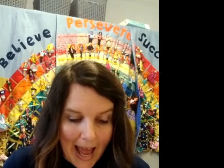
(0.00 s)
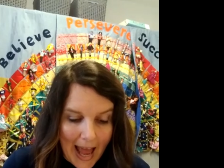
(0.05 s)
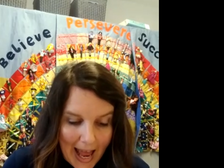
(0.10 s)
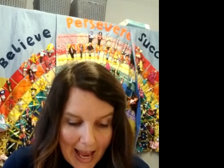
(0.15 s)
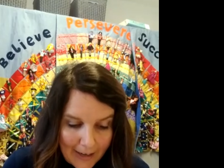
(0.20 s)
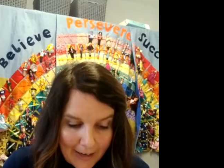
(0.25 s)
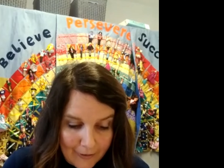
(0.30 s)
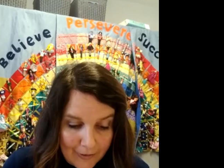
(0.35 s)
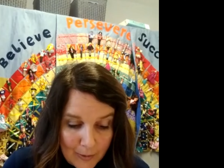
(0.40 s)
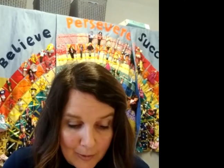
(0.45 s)

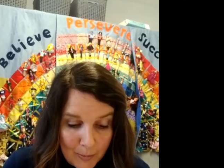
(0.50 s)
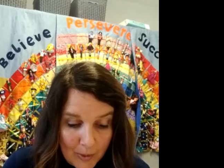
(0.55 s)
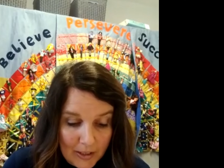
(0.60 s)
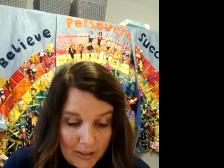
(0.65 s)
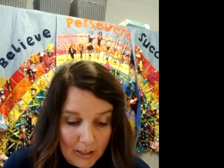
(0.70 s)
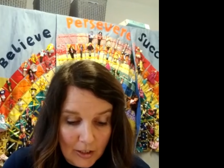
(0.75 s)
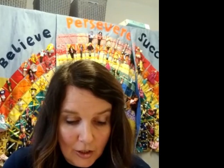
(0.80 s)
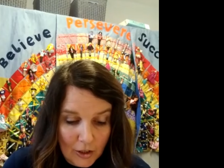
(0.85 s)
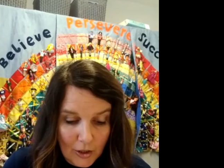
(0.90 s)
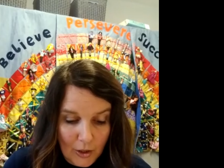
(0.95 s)

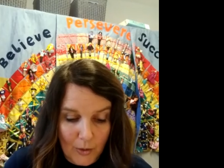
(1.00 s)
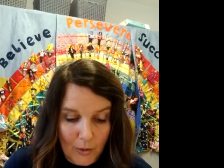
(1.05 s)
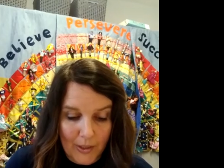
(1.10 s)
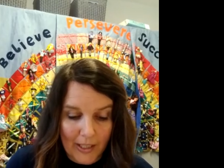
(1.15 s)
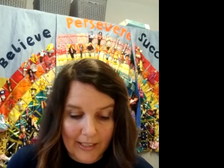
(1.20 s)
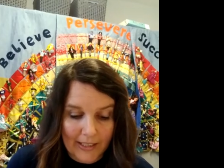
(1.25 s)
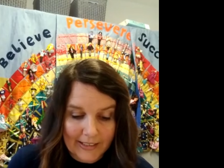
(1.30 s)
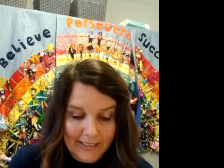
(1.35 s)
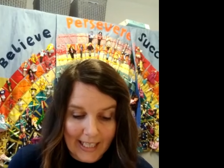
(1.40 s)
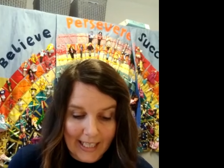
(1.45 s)
Everybody knew
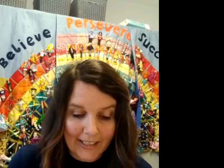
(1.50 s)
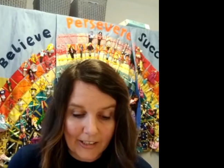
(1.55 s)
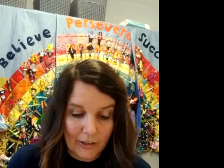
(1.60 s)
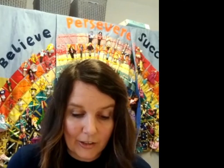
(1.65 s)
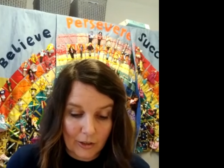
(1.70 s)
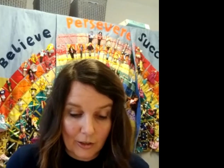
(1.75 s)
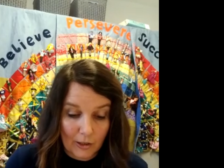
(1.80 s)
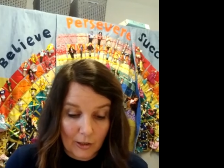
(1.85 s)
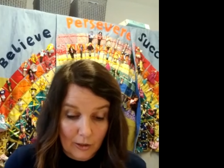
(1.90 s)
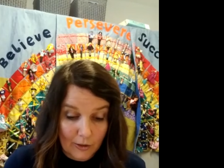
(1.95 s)
that Daniel
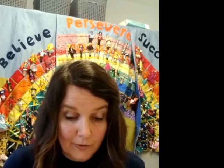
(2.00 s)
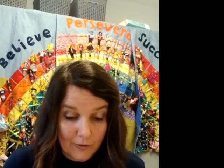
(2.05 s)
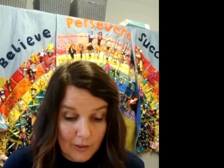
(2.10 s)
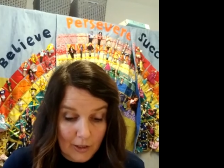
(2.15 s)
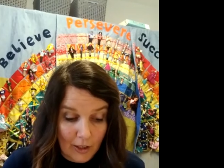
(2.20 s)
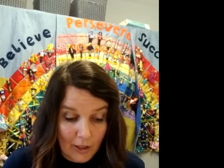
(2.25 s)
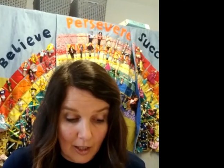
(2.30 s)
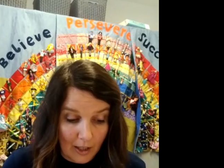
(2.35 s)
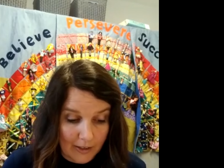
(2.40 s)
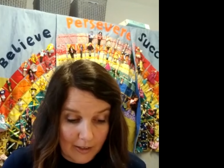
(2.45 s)
loved
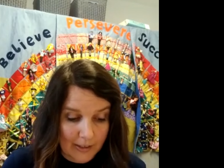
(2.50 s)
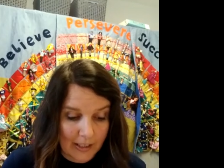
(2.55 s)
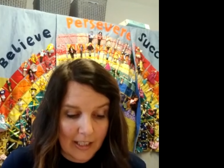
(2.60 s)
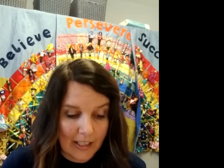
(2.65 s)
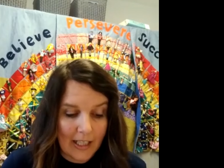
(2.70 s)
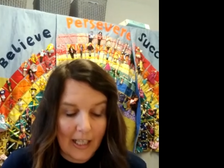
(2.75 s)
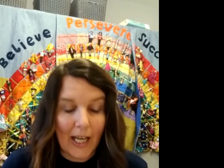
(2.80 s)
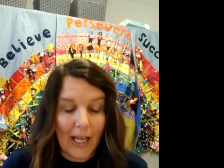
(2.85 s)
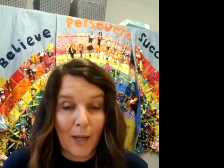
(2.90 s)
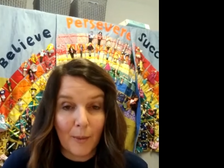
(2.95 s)
God
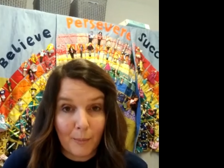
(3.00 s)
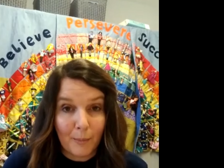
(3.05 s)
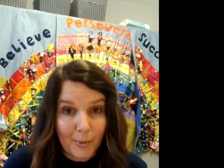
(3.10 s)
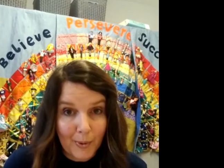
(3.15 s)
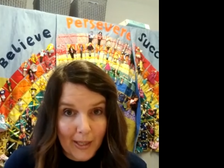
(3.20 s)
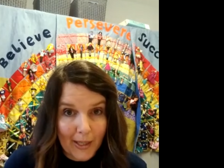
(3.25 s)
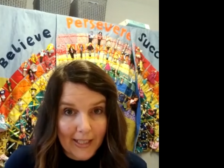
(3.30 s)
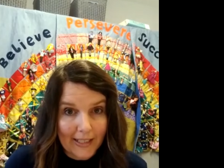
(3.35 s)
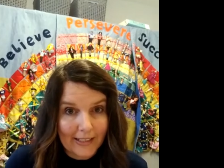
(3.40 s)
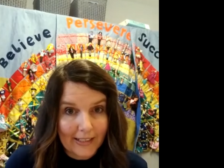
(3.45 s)
and
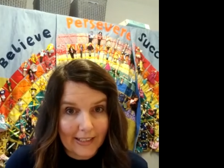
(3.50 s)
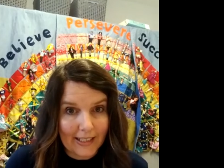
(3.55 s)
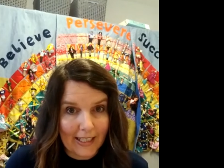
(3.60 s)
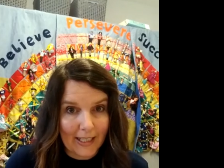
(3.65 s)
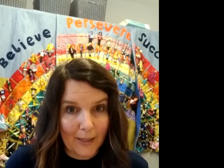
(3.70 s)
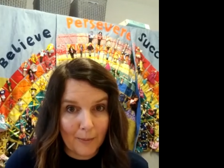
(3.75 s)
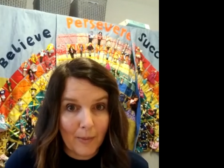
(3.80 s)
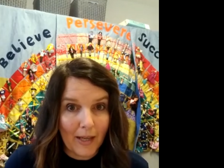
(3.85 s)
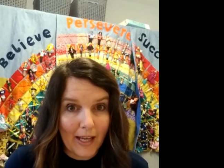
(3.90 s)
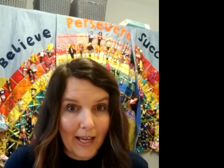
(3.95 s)
prayed to
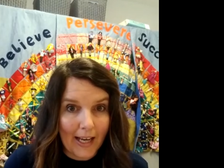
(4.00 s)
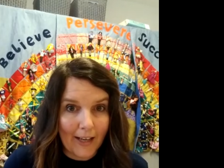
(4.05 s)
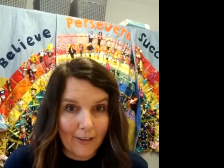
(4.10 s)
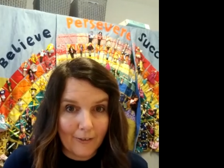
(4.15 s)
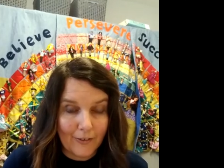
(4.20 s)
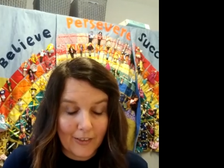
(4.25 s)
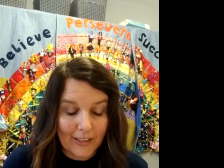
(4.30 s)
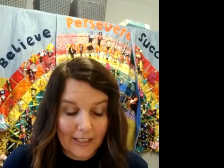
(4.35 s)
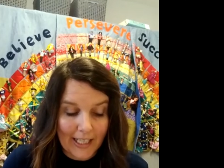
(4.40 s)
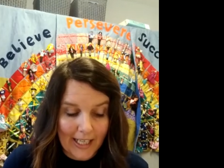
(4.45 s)
him
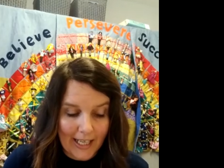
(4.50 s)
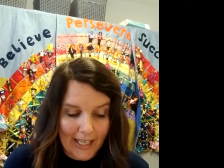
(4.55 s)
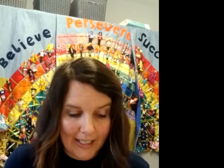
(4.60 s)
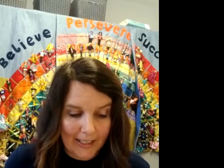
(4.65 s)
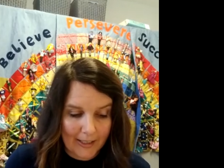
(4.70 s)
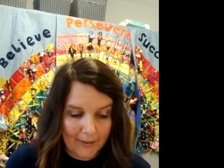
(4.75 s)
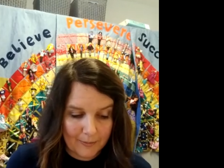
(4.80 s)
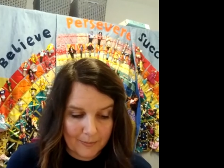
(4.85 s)
every day.